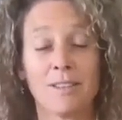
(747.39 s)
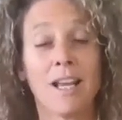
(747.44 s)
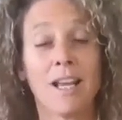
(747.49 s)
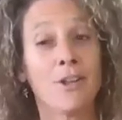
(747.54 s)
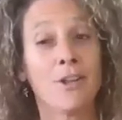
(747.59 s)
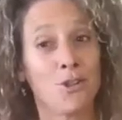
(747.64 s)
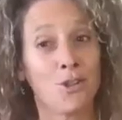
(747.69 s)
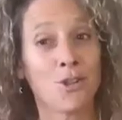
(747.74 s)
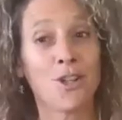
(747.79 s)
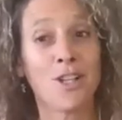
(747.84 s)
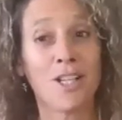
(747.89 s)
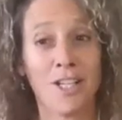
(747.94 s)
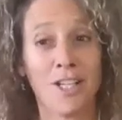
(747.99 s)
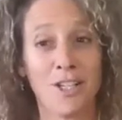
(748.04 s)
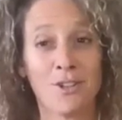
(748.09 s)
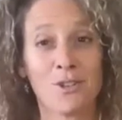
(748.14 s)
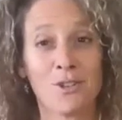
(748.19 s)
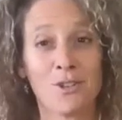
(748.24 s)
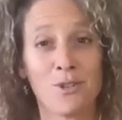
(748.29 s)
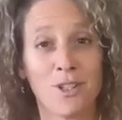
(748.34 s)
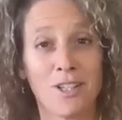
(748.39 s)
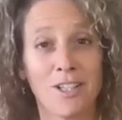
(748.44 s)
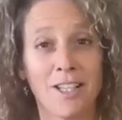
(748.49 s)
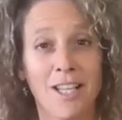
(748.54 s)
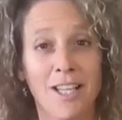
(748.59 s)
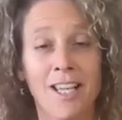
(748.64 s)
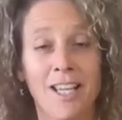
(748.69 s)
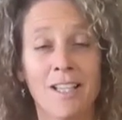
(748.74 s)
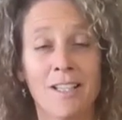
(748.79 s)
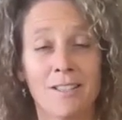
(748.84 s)
as you're going to hear
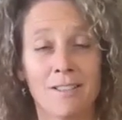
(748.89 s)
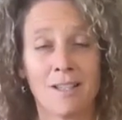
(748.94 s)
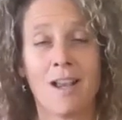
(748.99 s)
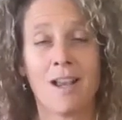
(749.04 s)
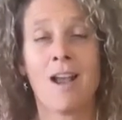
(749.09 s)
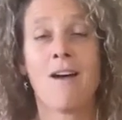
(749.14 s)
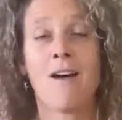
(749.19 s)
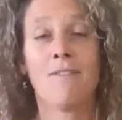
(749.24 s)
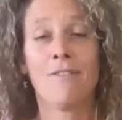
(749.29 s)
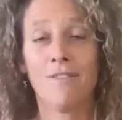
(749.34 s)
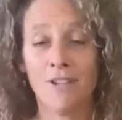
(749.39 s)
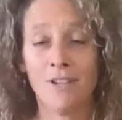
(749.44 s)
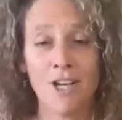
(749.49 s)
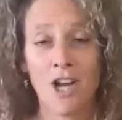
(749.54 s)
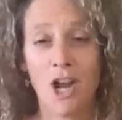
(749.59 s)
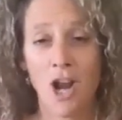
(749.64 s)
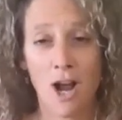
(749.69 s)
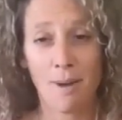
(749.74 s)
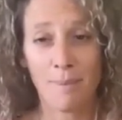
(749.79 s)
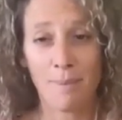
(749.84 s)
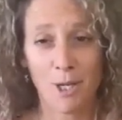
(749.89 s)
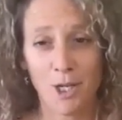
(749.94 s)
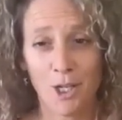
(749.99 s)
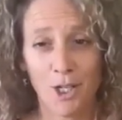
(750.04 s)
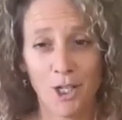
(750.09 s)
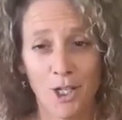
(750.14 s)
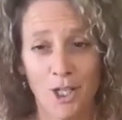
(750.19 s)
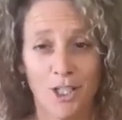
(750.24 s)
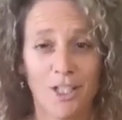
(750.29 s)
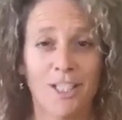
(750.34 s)
shortly, is
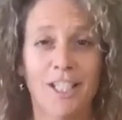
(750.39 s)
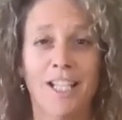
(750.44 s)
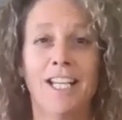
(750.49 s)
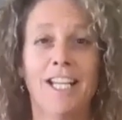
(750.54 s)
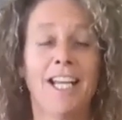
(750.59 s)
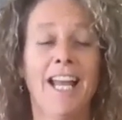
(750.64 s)
phenomenal.